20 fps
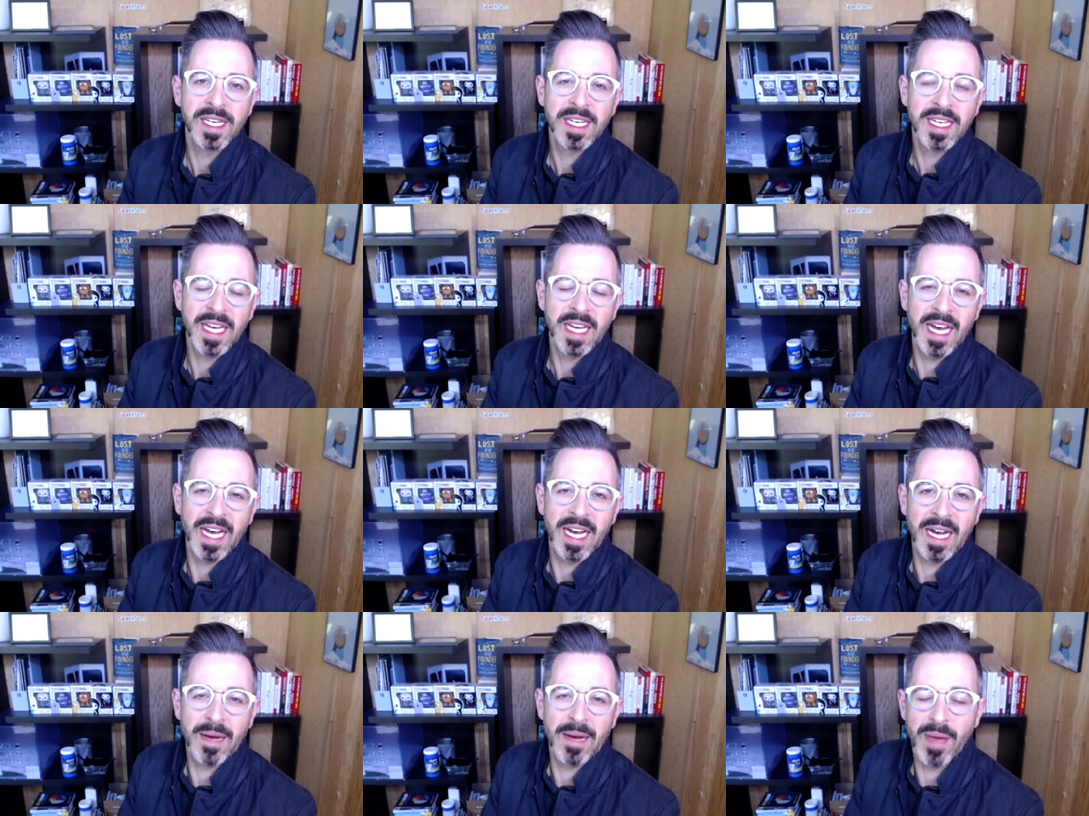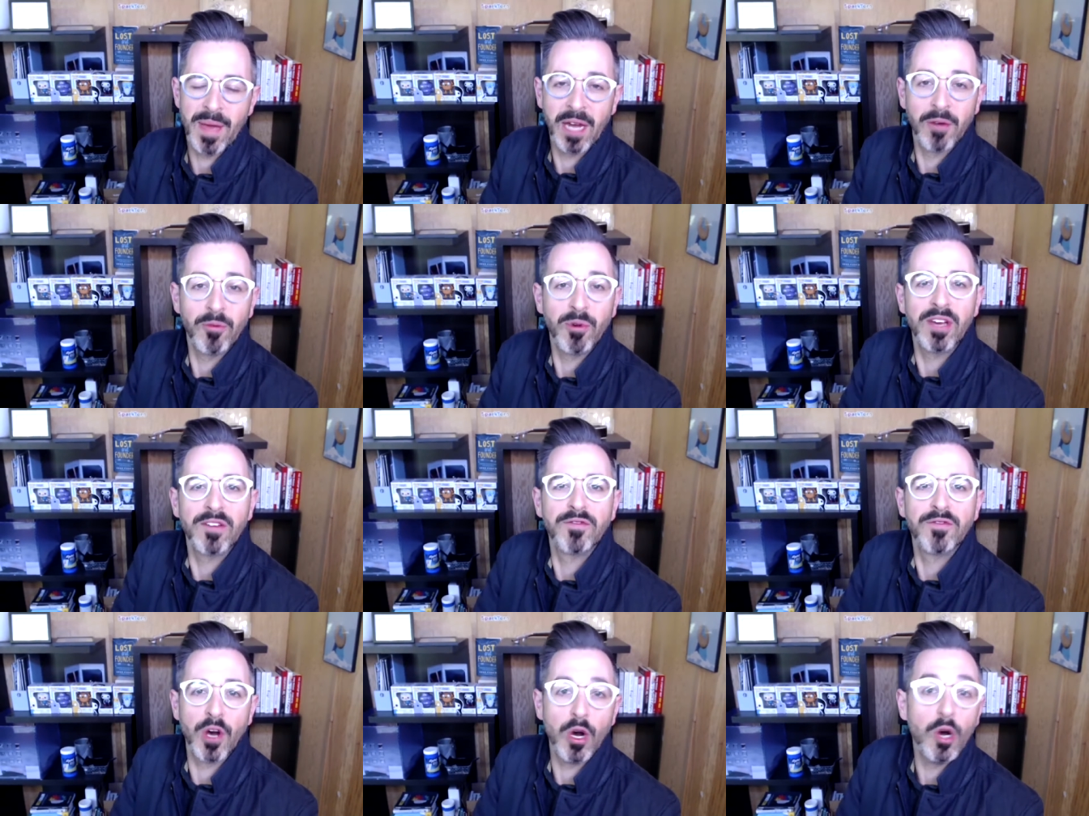Um, and we
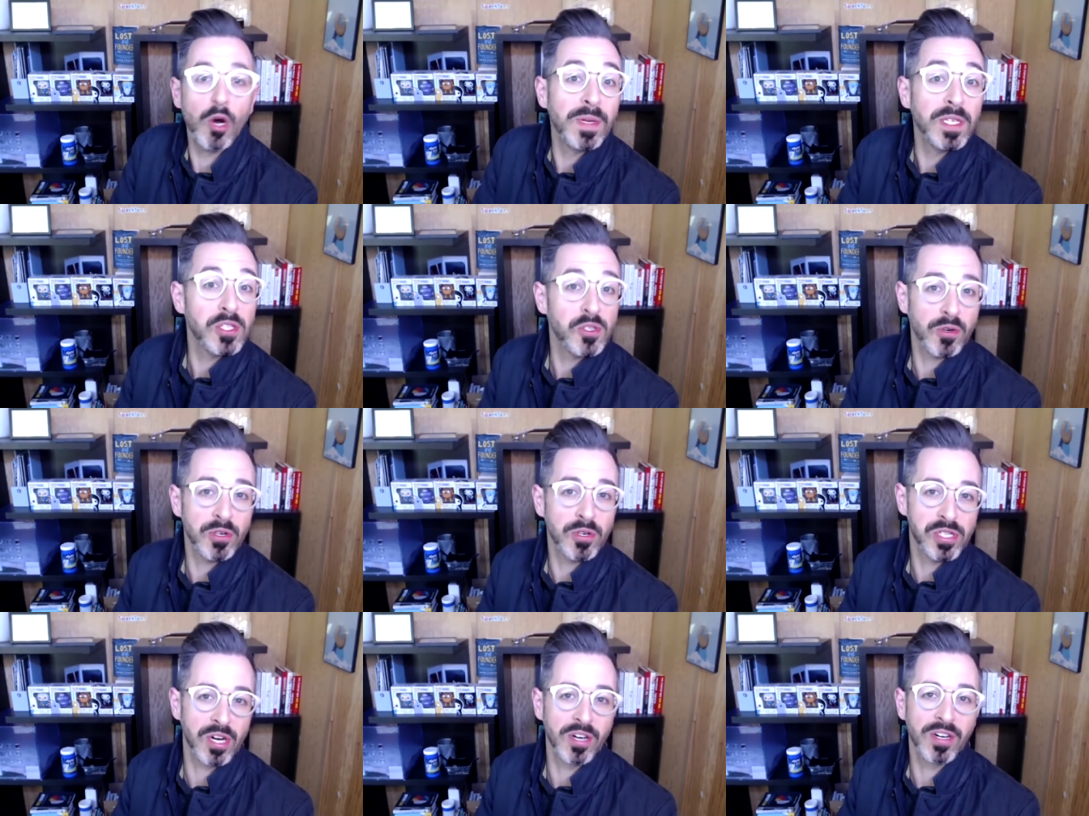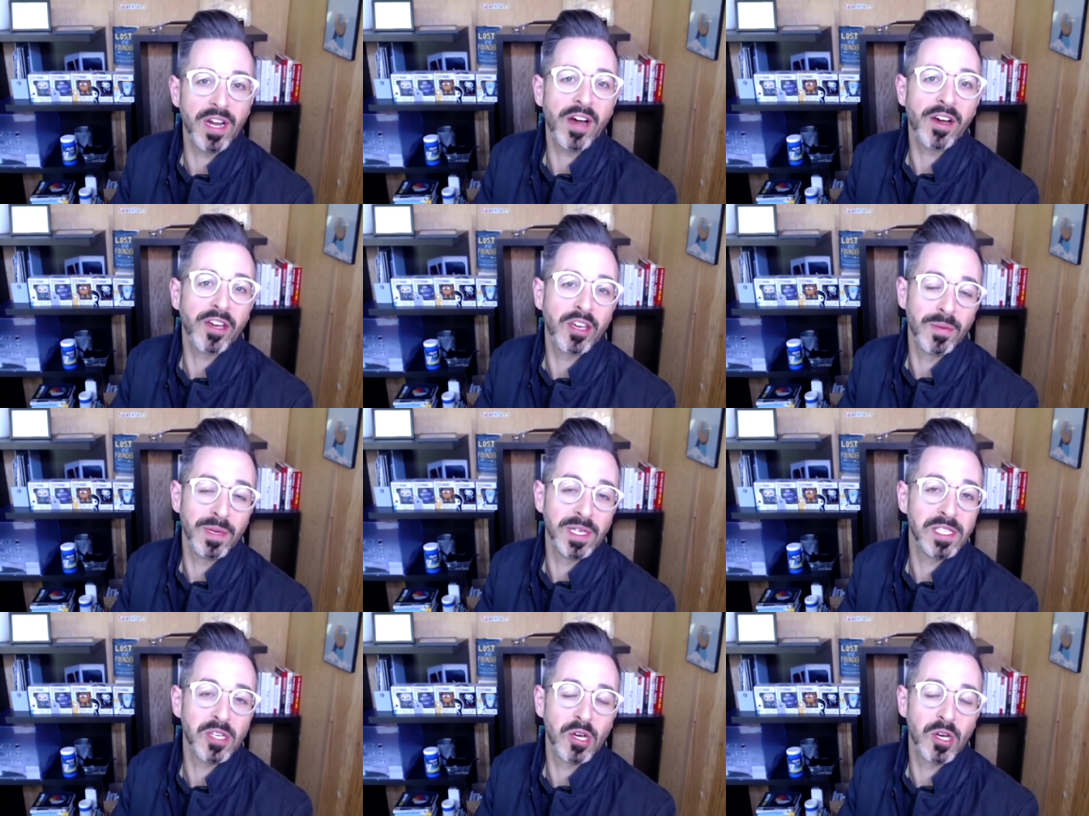have open sourced our documents,